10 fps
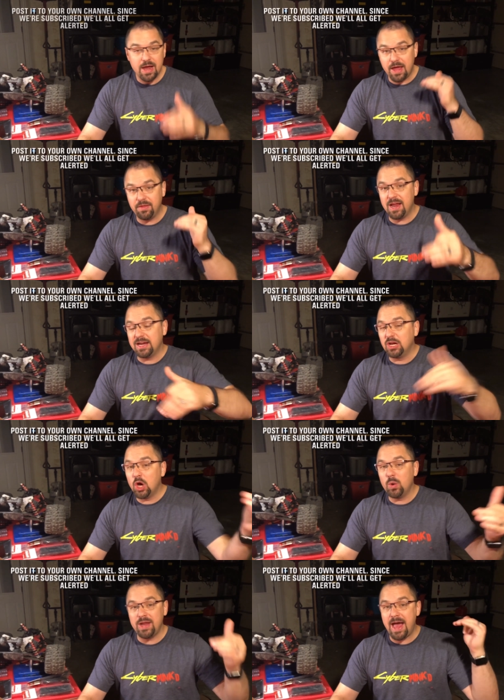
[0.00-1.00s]
and then I can
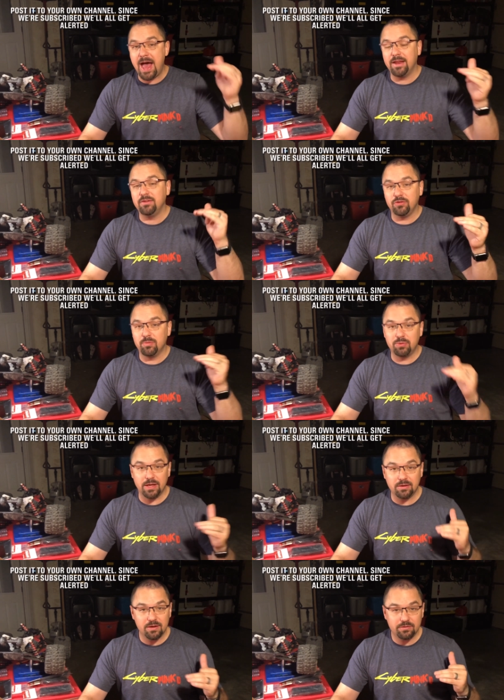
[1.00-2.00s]
go and add it to the
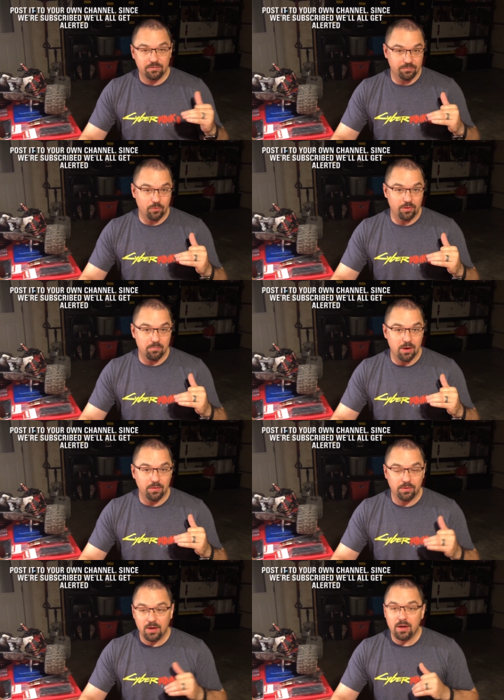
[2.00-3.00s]
playlist for the month.
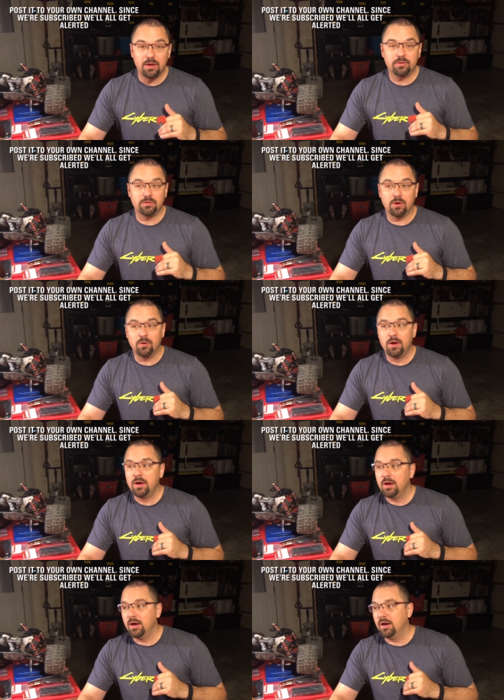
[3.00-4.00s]
So
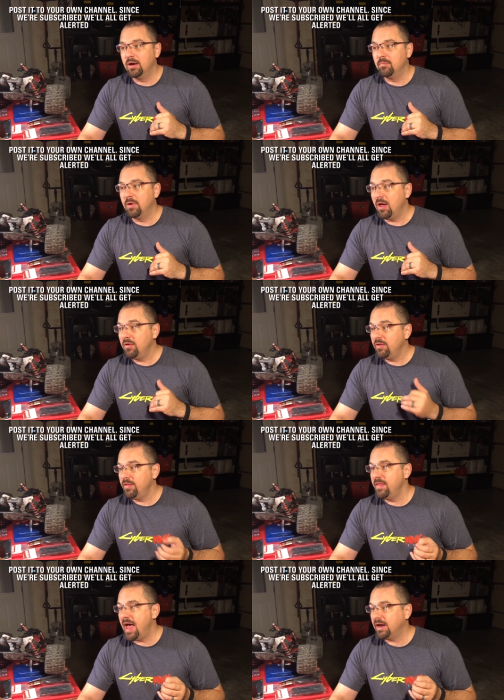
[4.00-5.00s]
um, other
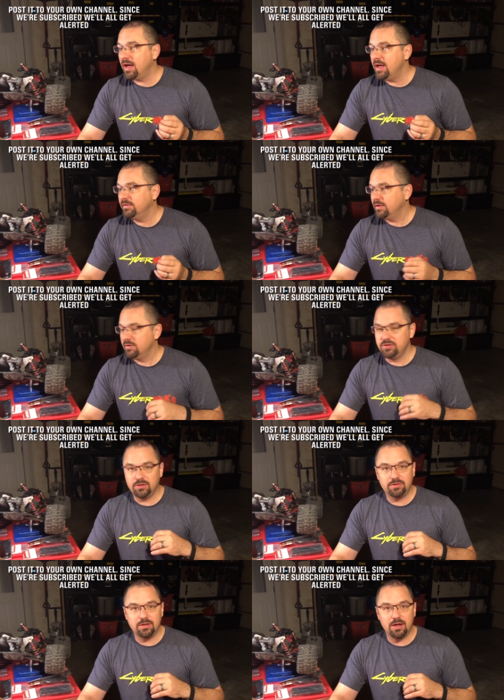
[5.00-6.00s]
than that, guys,
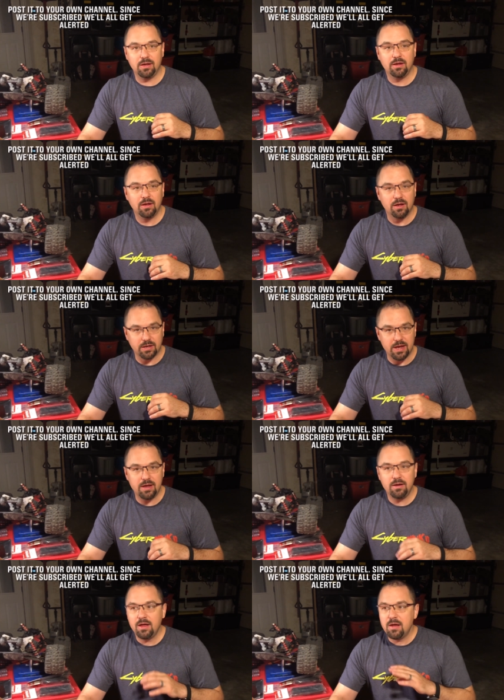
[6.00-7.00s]
just uh,
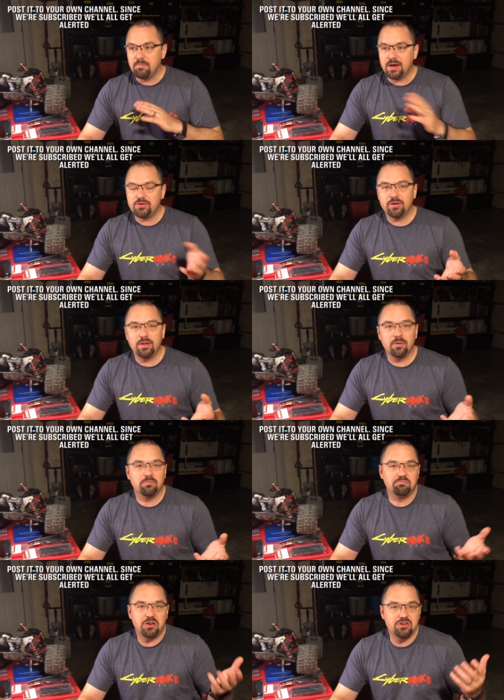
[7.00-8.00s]
again, make sure that
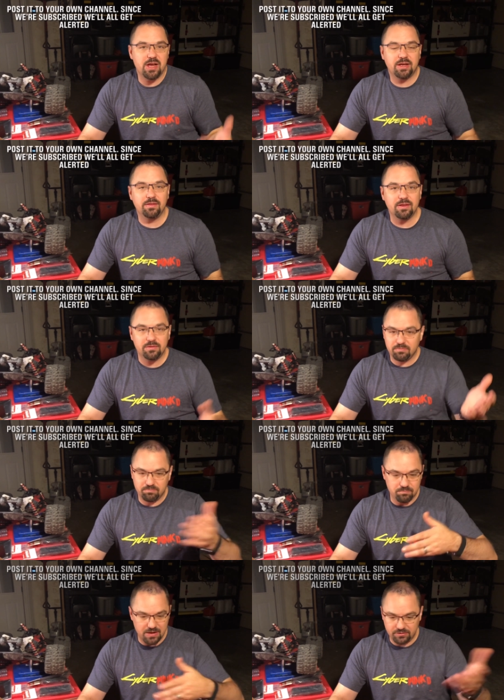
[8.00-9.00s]
you're checking this
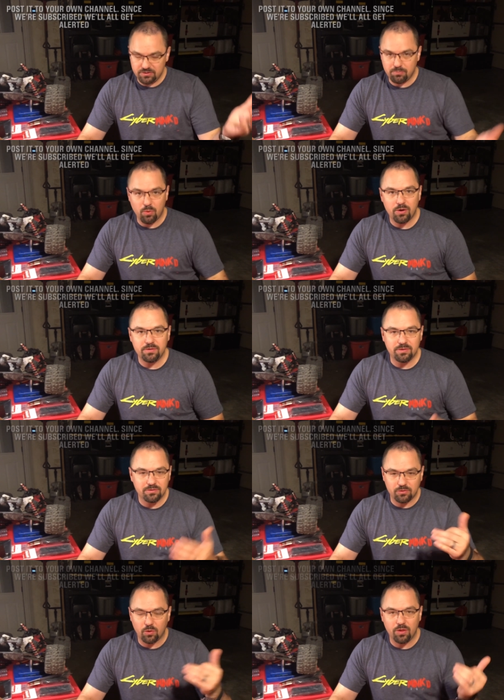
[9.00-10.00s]
message boards and
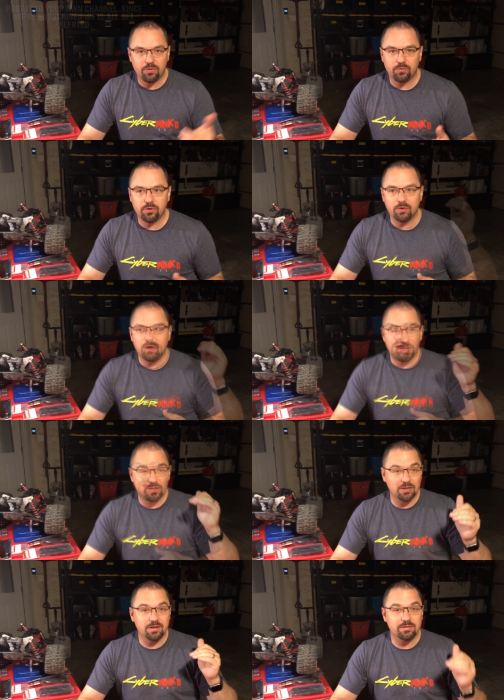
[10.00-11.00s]
scrolling through.
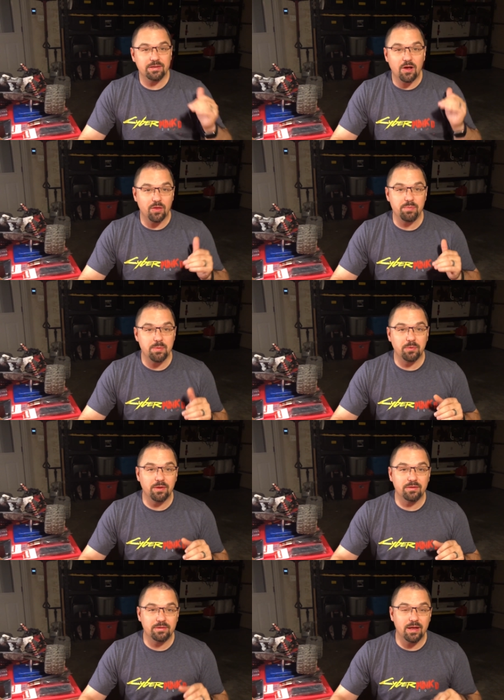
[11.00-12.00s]
Clearly see all the people
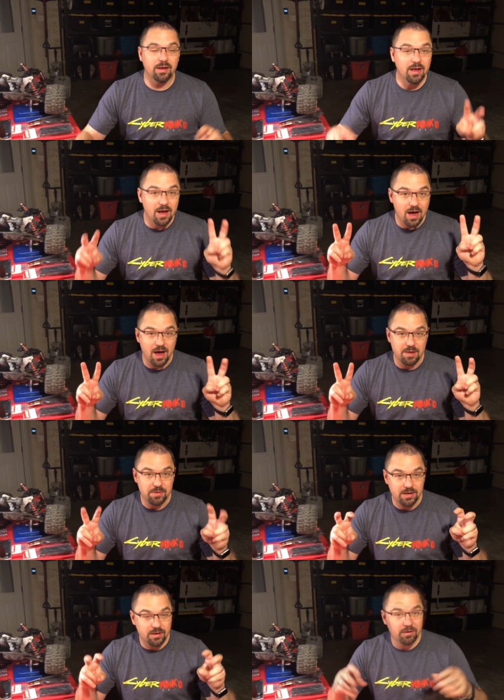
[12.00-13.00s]
that said, I'm
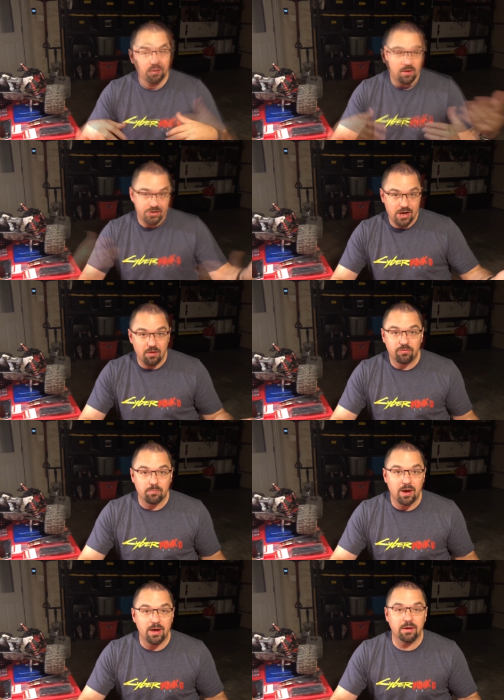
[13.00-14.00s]
in. Watch out for
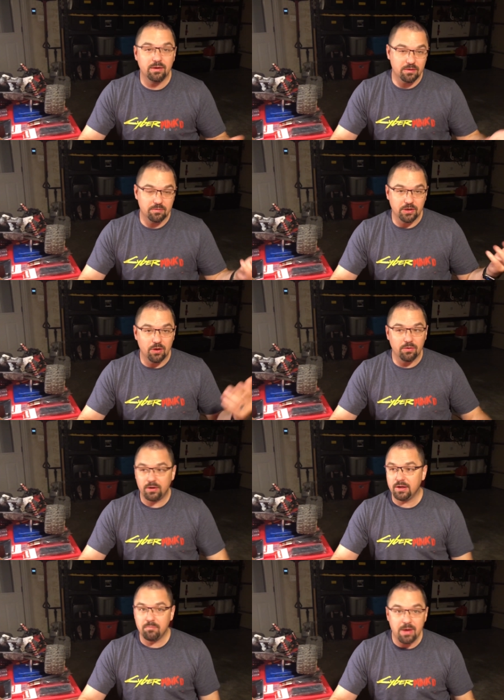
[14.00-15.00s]
my, you know,
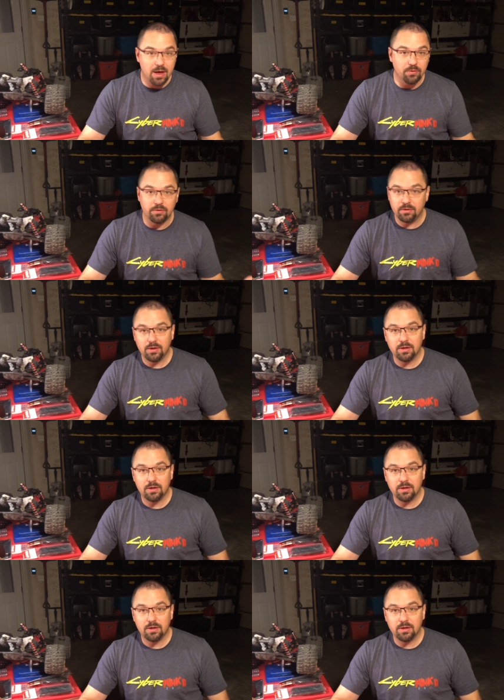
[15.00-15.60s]
inbound